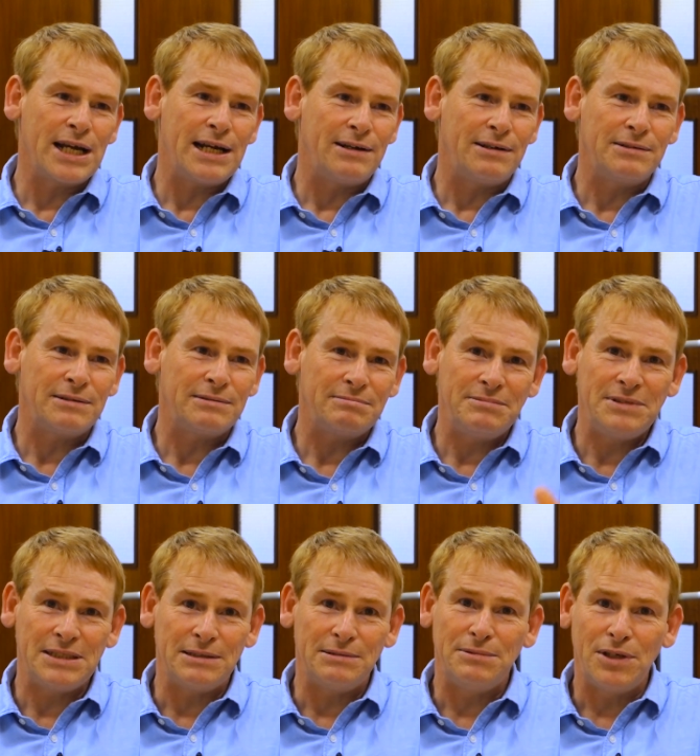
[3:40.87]
out,
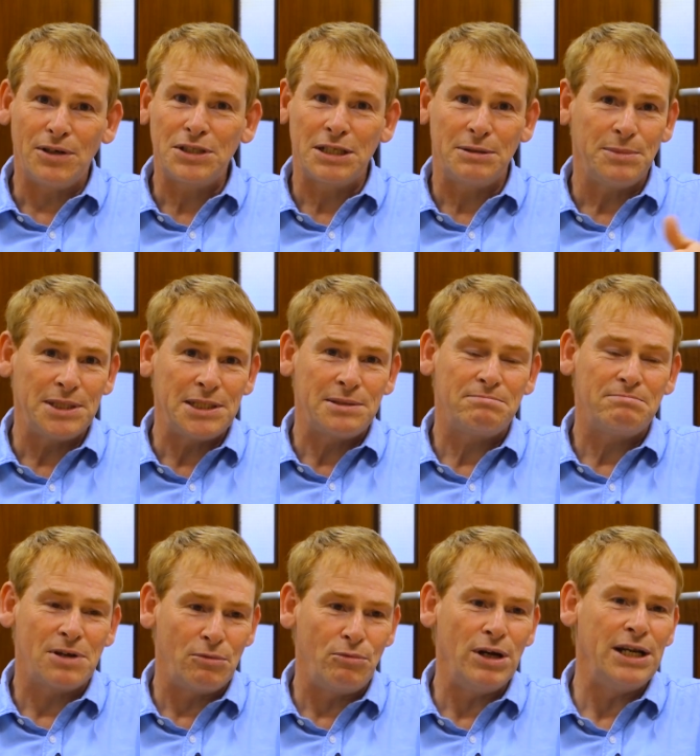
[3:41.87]
you know, Nottingham is
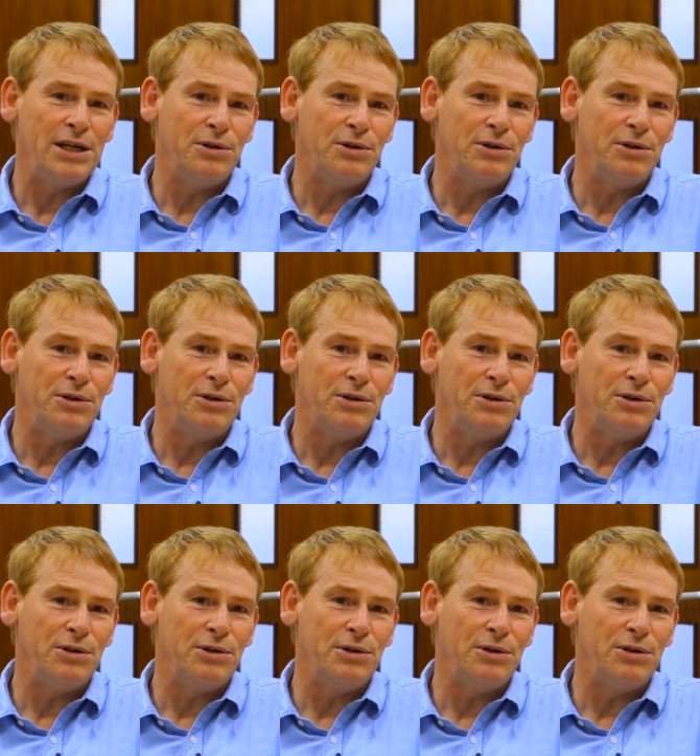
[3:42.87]
a really